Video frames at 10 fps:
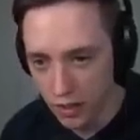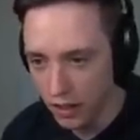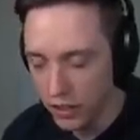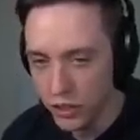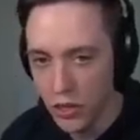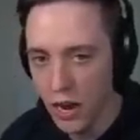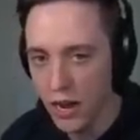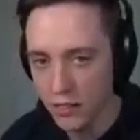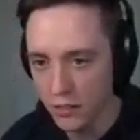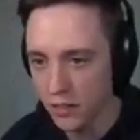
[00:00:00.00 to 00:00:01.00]
unless you
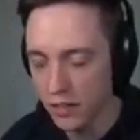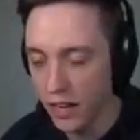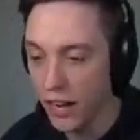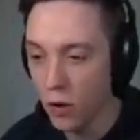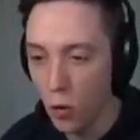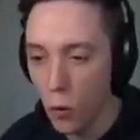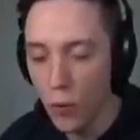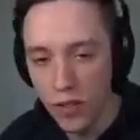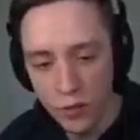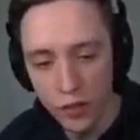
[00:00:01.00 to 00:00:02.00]
ask, and I
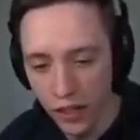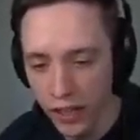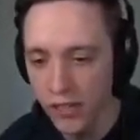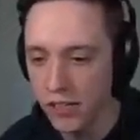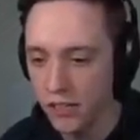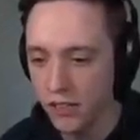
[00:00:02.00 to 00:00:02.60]
always forget.